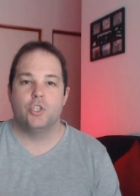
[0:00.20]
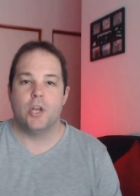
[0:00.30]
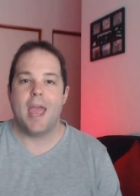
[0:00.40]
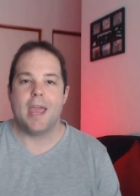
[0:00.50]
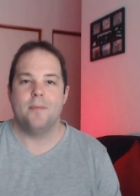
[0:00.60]

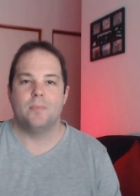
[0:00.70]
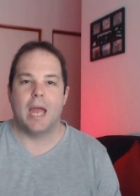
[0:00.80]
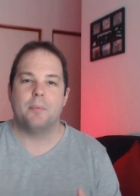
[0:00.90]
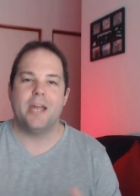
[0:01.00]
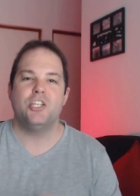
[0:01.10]
Today,
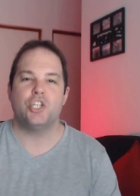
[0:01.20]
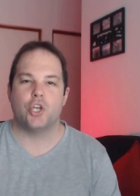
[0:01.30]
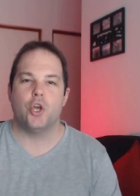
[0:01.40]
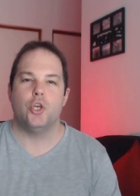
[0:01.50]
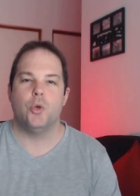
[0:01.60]
I'm going to
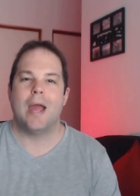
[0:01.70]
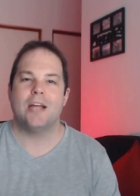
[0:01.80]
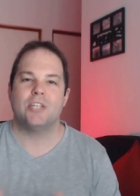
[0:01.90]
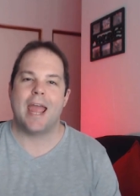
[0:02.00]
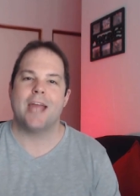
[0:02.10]
show you
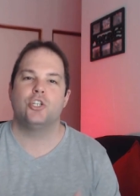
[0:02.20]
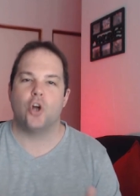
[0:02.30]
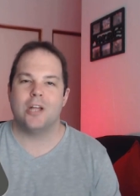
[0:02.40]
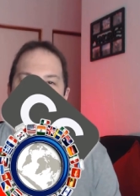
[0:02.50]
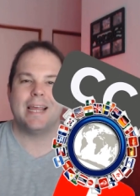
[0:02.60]
how to add
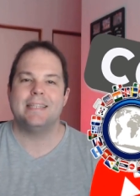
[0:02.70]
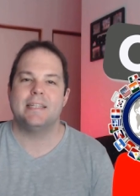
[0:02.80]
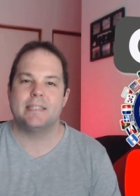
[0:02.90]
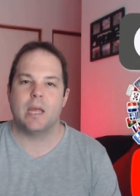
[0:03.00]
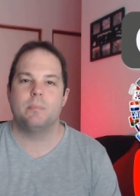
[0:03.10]

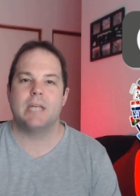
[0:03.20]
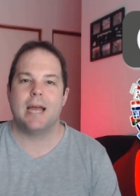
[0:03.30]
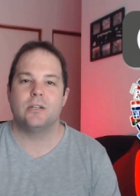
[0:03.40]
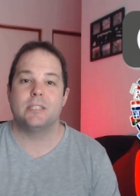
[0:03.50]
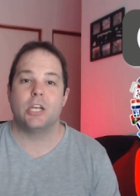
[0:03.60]
translated
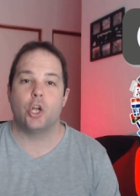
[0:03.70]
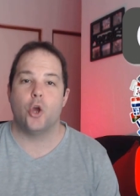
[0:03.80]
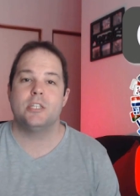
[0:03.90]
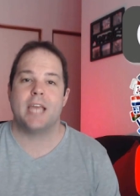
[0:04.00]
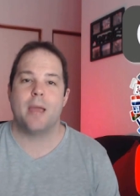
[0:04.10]
subtitles and
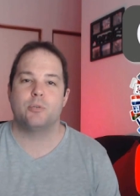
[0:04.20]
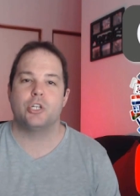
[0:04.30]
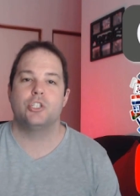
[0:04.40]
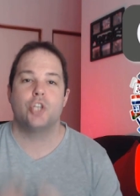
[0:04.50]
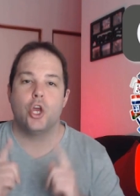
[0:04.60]
closed
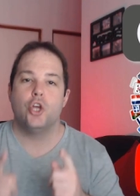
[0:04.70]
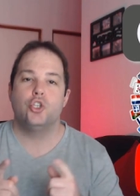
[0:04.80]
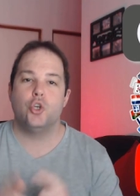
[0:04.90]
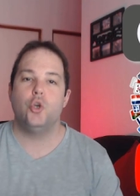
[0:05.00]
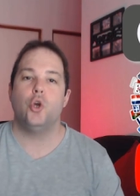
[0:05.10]
captions
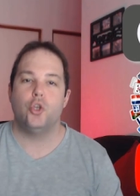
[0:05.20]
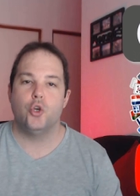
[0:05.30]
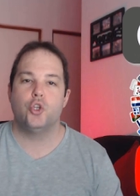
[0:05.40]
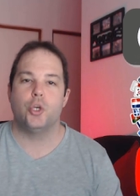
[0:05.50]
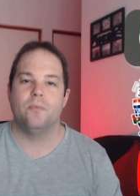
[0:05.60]
to your
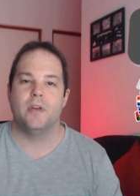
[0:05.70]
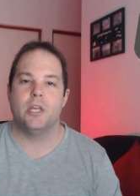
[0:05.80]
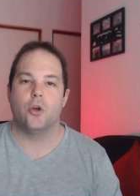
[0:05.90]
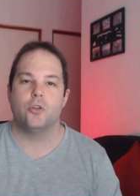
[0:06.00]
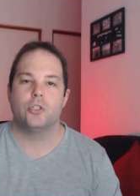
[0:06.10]
YouTube
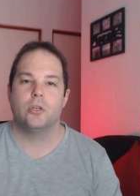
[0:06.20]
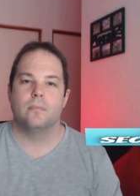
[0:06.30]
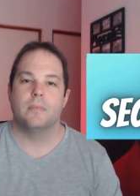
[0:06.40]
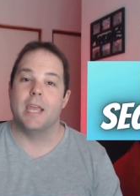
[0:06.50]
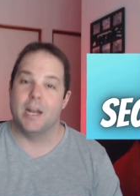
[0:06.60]
videos
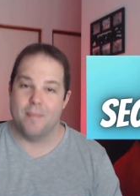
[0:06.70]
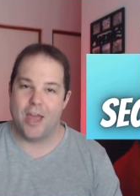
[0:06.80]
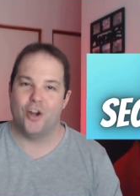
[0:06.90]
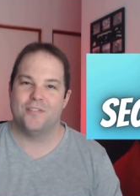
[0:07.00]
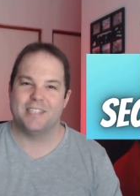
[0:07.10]
in a
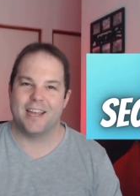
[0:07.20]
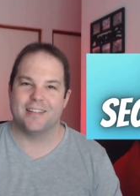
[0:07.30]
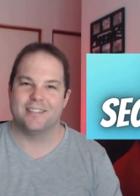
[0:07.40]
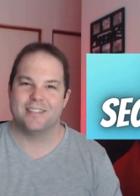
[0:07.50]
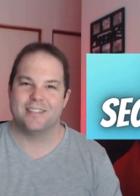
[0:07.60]
matter of
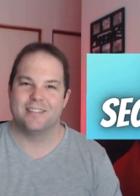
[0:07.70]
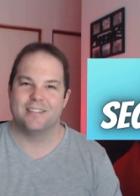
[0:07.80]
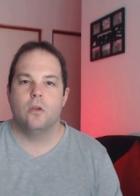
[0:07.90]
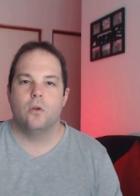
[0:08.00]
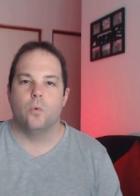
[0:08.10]
seconds,
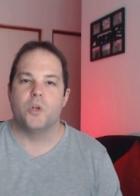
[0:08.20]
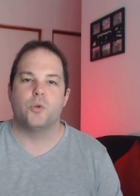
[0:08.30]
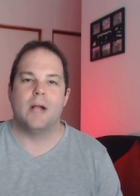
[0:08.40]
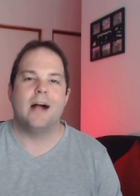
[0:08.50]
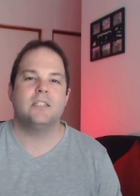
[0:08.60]

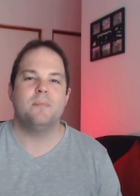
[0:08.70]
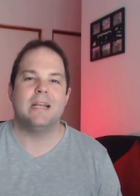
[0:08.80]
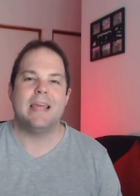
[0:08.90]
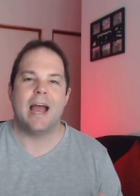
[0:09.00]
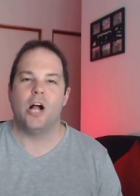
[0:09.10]
which will
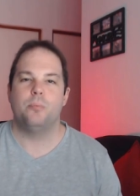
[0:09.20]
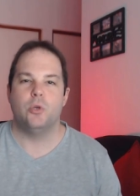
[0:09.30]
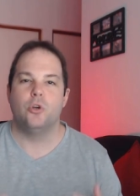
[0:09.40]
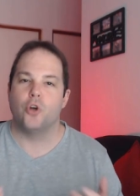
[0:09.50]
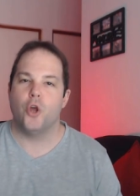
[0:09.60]
ultimately help
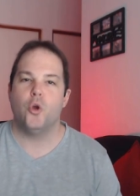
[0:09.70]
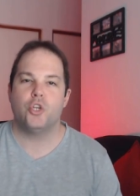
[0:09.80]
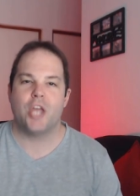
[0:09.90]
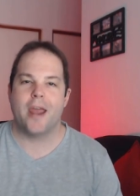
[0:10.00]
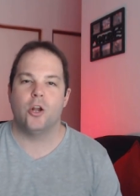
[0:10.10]
you grow your
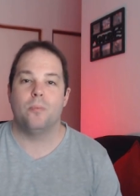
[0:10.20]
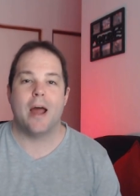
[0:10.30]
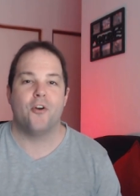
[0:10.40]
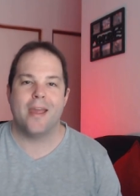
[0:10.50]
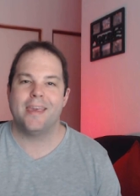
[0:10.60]
channel
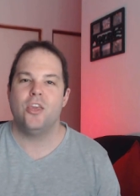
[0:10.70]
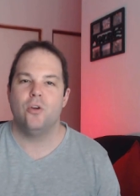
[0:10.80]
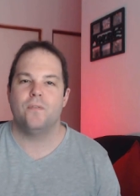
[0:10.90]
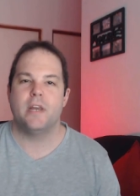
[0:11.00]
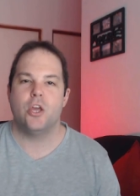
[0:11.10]
by ranking
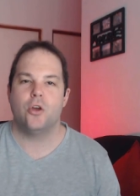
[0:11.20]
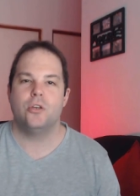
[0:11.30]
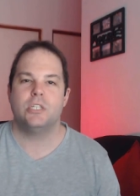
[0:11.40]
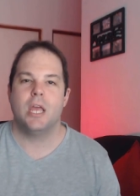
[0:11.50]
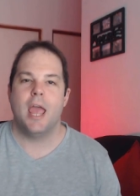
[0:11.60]
your
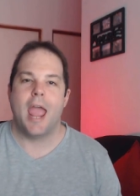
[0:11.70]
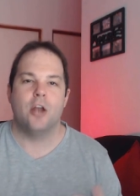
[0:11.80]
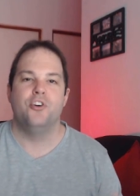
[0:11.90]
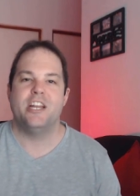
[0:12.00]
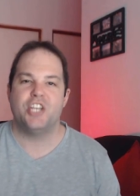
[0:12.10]
videos
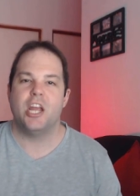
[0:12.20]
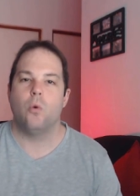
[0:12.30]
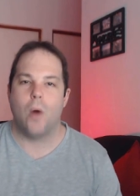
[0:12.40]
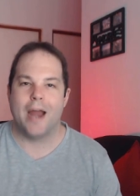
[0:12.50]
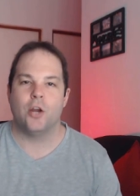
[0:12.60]
and reaching
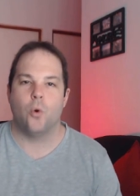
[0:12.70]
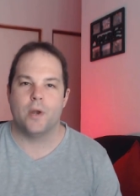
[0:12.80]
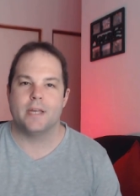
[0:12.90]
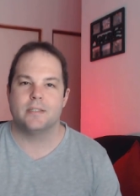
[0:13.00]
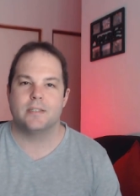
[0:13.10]
a wider
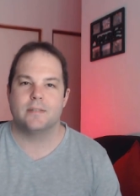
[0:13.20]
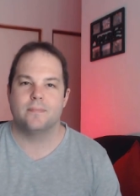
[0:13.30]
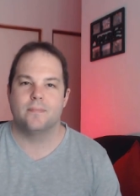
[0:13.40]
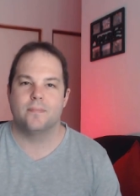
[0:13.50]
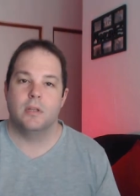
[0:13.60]
audience.
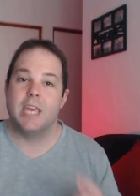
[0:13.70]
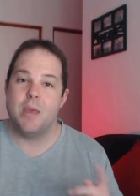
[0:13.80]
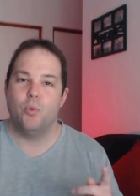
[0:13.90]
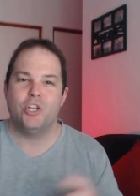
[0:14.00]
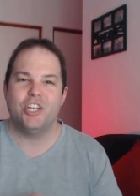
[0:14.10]

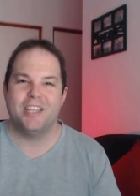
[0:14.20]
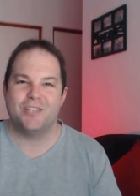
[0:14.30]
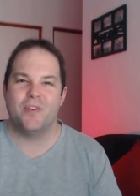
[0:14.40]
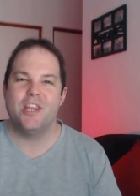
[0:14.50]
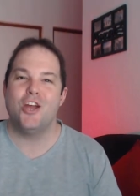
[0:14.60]
Keep watching
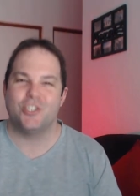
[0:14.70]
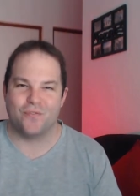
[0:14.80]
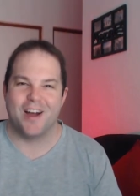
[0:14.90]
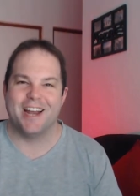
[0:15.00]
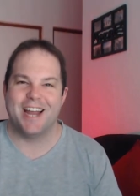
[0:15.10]
this video
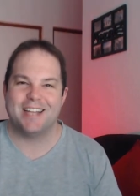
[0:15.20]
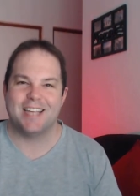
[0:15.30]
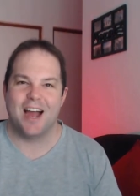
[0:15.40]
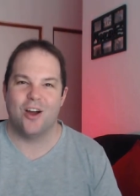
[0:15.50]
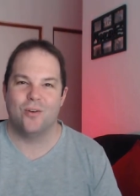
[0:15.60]
to find
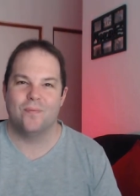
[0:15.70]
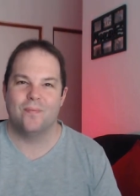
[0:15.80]
out how.